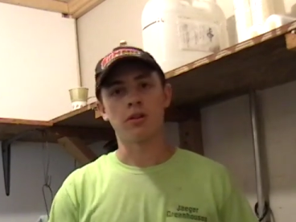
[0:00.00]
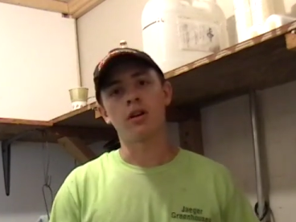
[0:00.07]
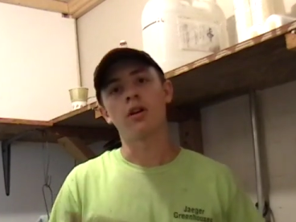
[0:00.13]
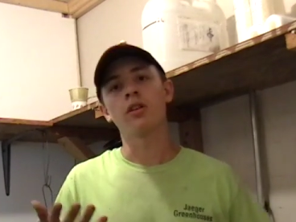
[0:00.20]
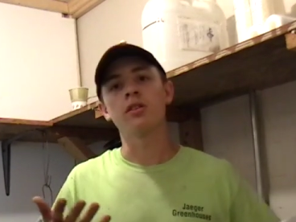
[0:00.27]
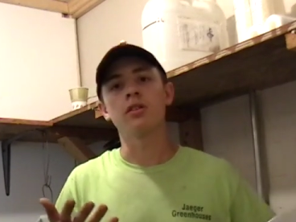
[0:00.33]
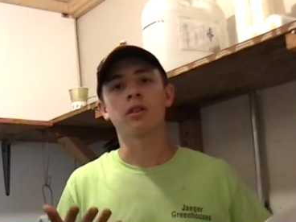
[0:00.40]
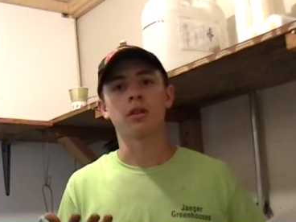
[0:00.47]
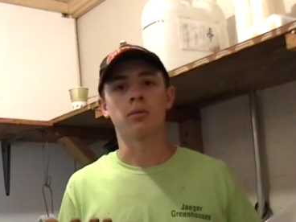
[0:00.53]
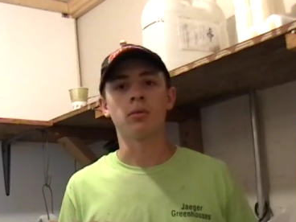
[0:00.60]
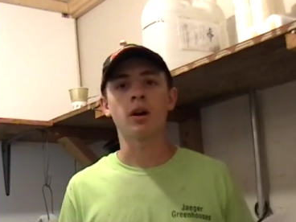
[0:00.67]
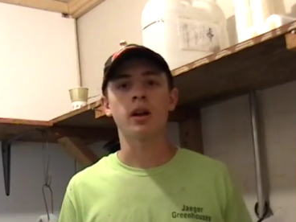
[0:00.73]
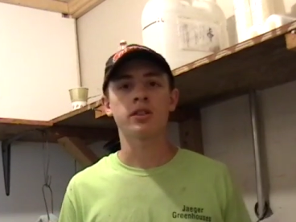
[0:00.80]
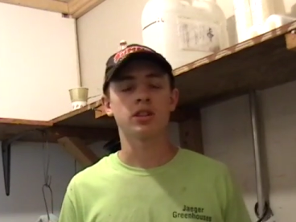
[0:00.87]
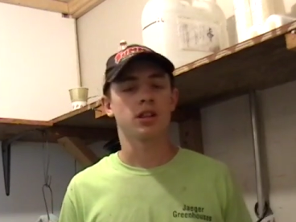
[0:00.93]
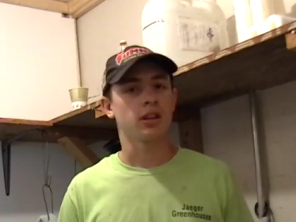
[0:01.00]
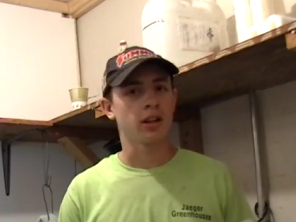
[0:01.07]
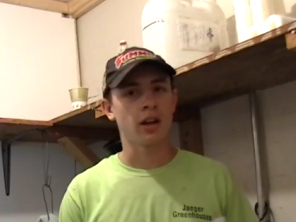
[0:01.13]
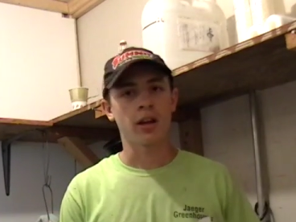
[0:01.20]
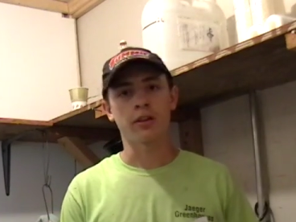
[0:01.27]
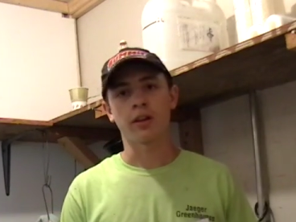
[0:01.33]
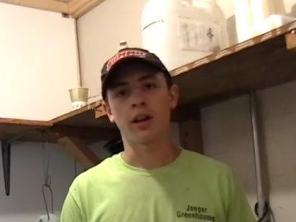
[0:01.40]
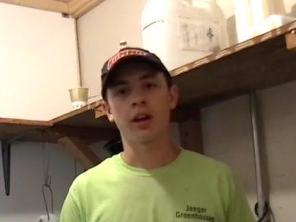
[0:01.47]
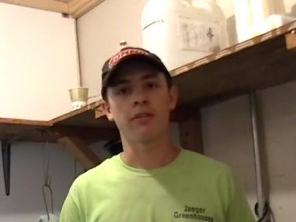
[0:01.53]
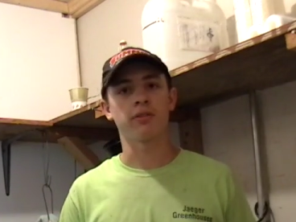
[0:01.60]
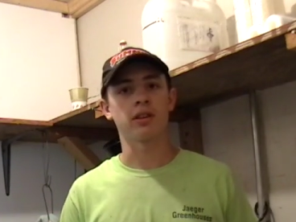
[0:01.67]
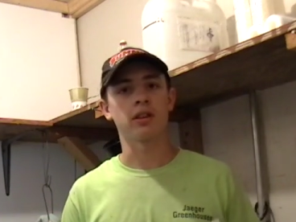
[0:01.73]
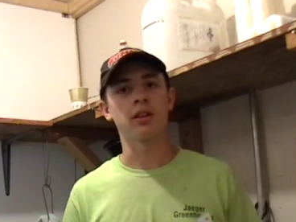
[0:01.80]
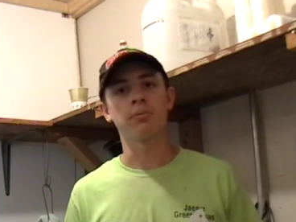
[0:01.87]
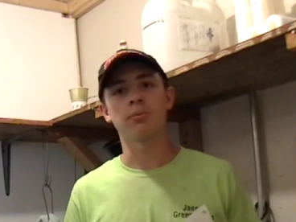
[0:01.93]
all you can watch it and I don't have
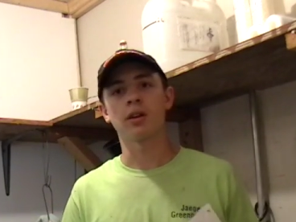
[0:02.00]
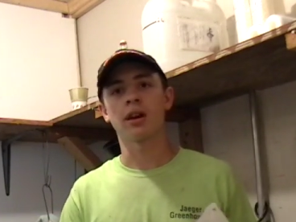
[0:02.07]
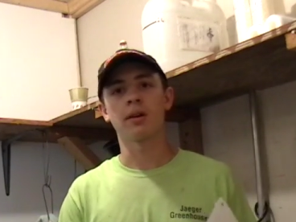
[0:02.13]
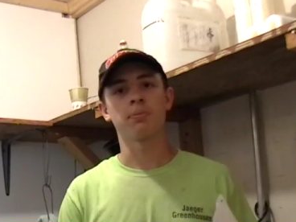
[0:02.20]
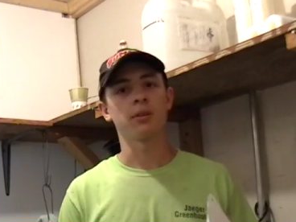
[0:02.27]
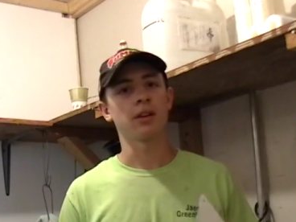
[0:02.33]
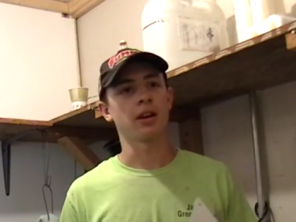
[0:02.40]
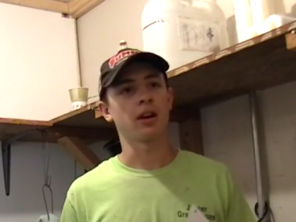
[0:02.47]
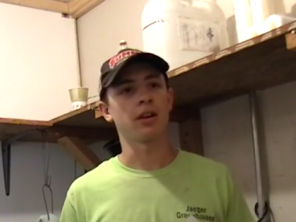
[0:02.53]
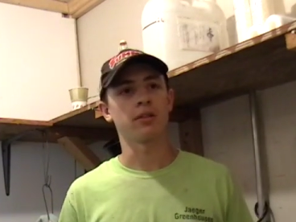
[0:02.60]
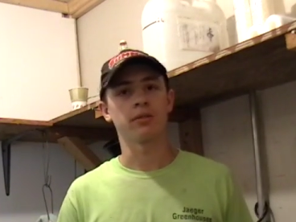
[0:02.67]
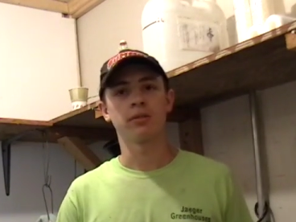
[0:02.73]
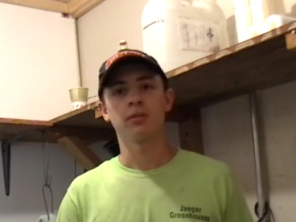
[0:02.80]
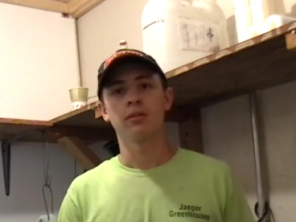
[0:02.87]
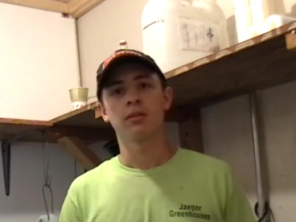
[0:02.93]
to keep typing out